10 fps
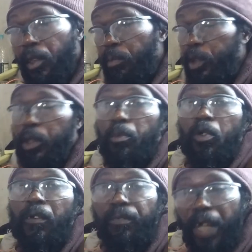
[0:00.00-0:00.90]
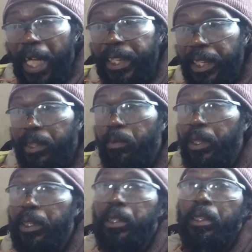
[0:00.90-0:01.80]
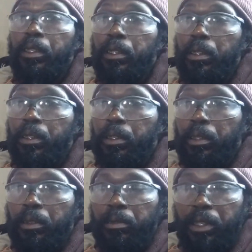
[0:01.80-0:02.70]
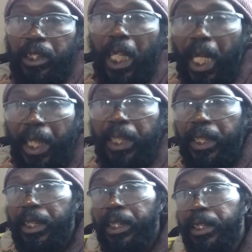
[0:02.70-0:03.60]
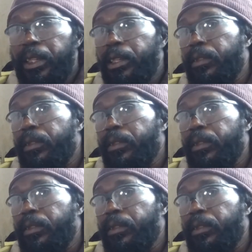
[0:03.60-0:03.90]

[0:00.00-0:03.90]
But you more find it with the Chinese,